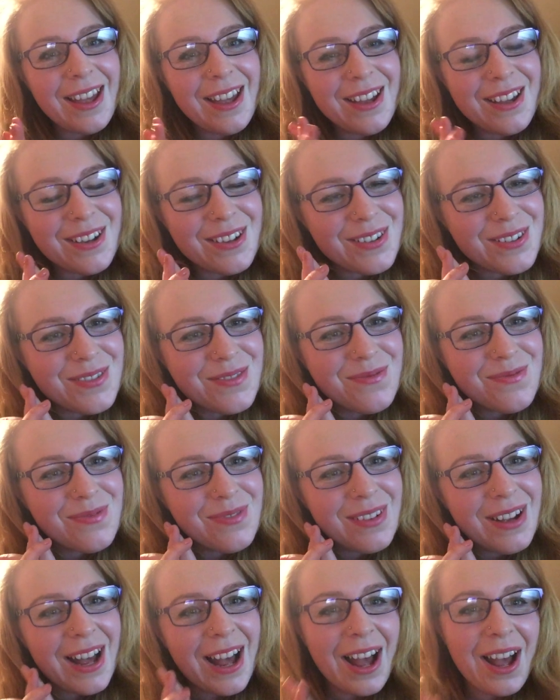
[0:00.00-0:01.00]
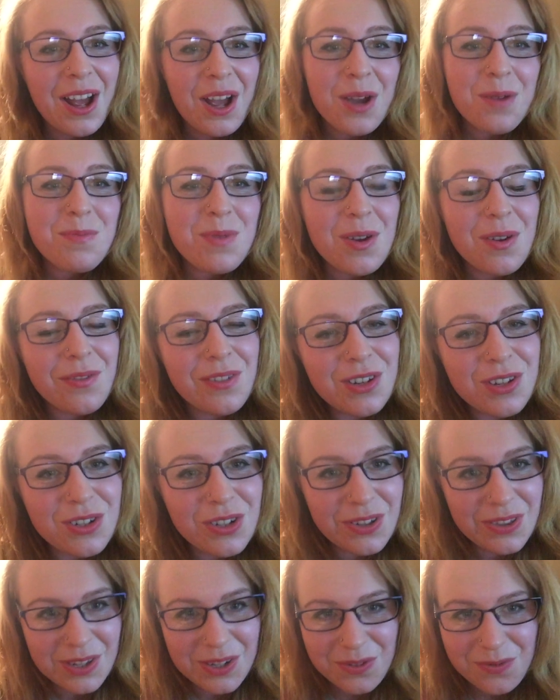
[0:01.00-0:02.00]
I hope you have
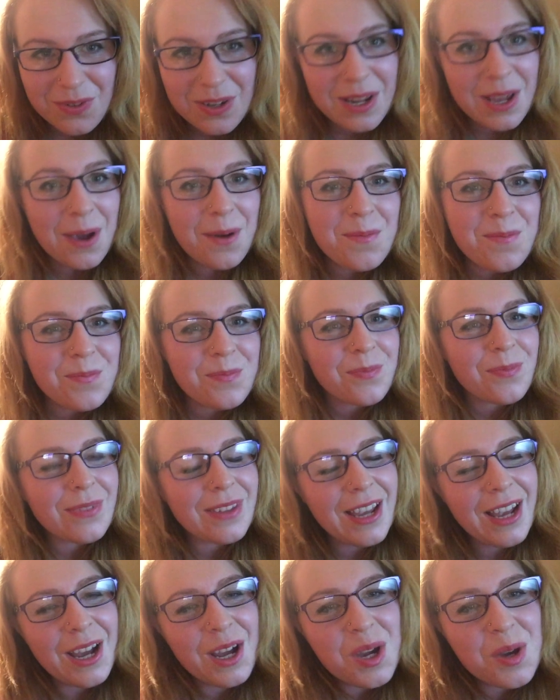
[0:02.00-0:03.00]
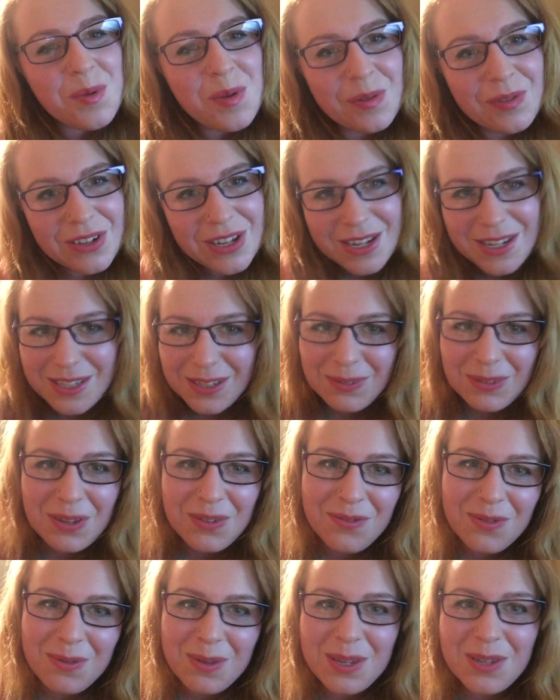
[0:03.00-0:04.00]
enjoyed this video. I hope you've learned
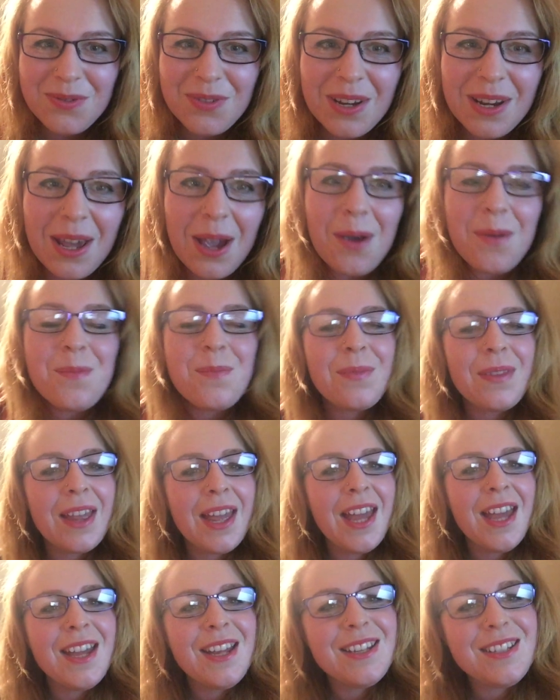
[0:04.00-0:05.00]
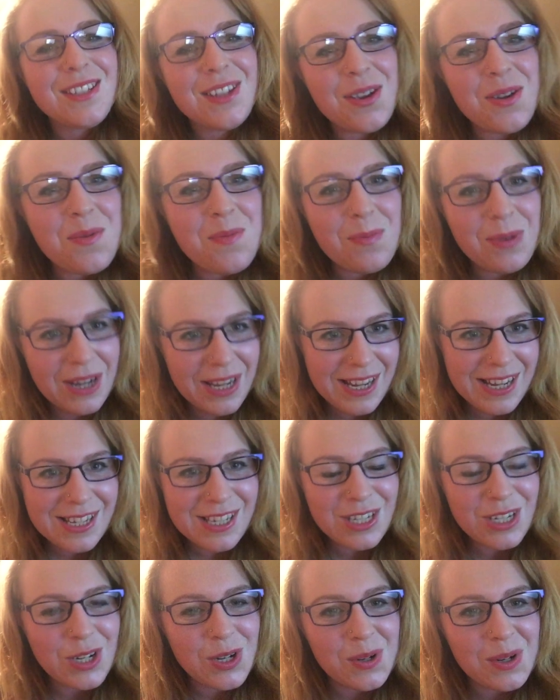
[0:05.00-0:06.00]
something from this video. Do
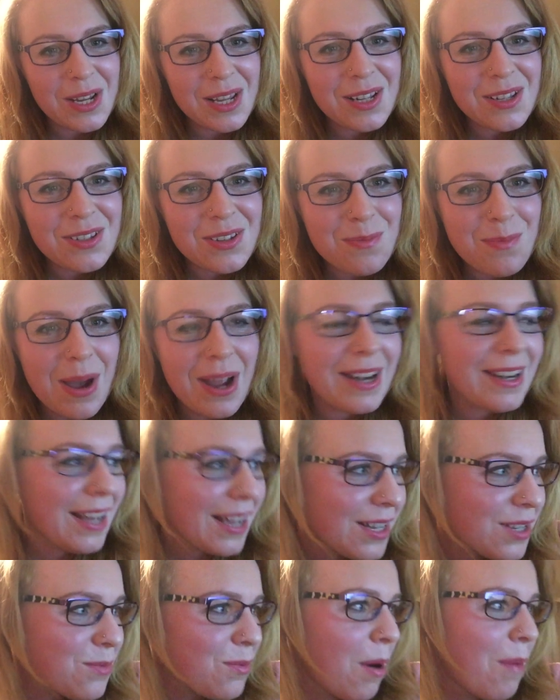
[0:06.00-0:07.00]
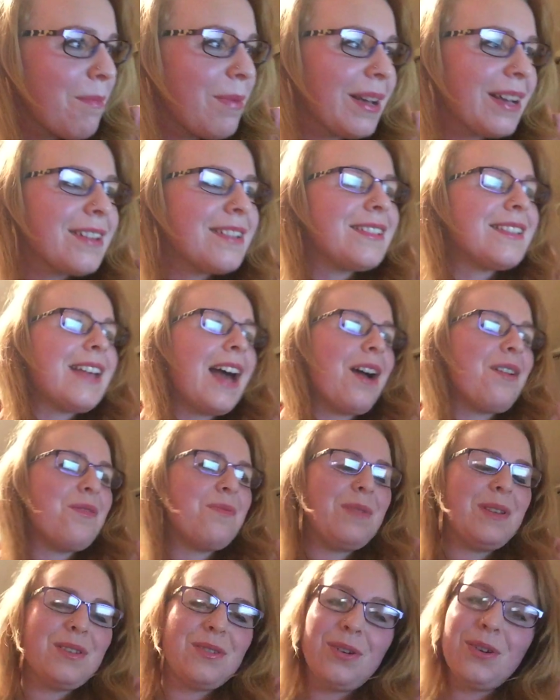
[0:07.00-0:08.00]
please tune in to my next one, because I
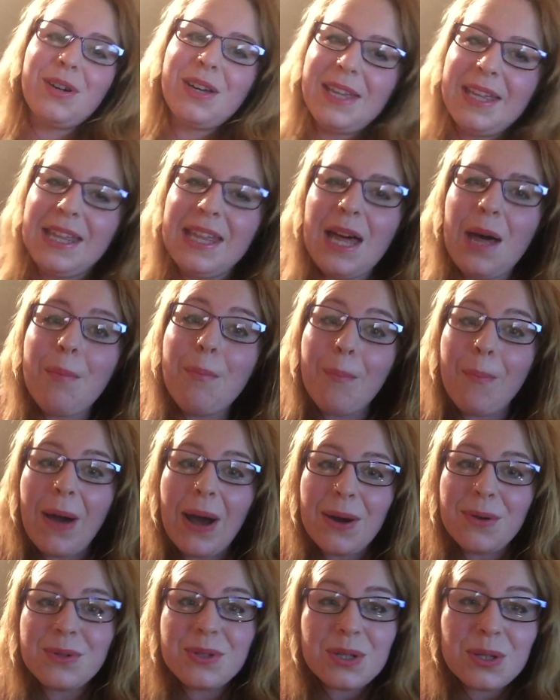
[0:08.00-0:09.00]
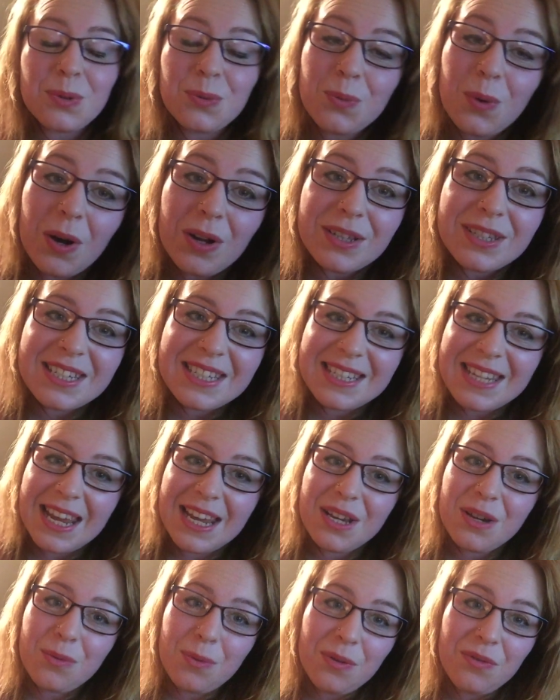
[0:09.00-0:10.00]
will be talking about what to
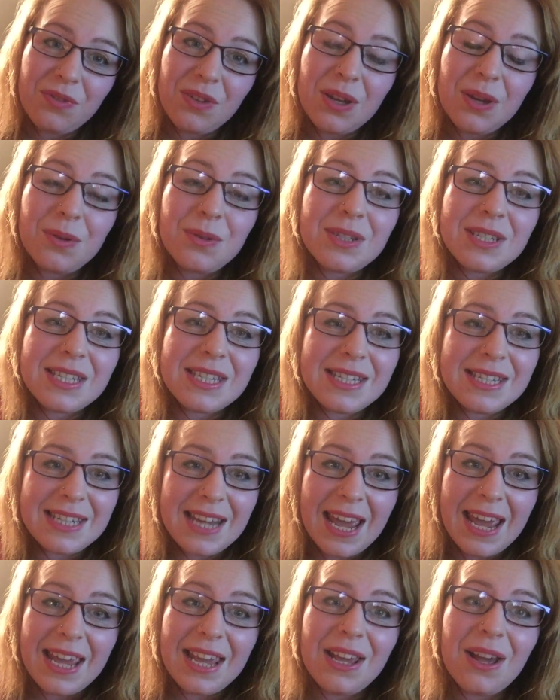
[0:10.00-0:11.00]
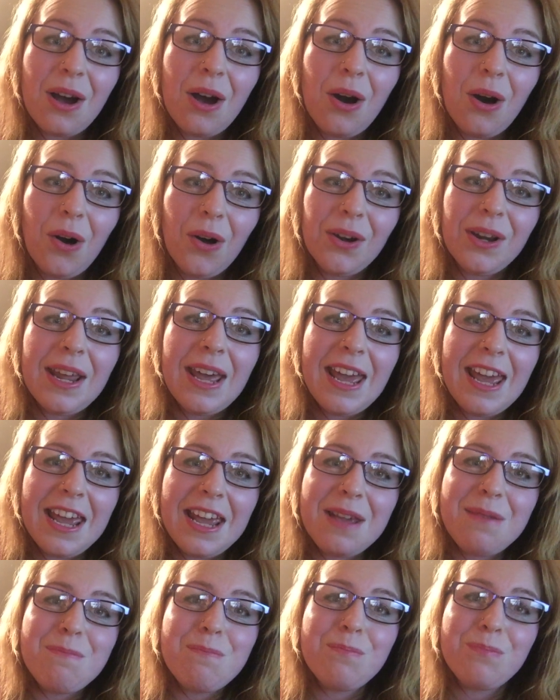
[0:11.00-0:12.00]
take with you to stay on
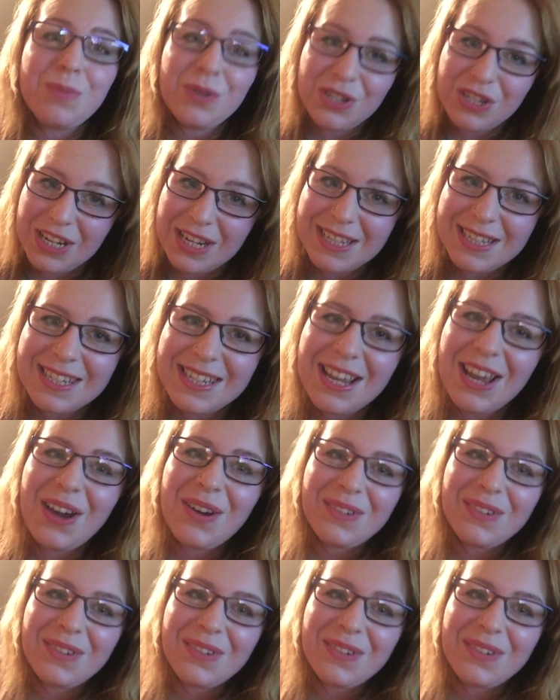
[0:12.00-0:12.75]
a budget.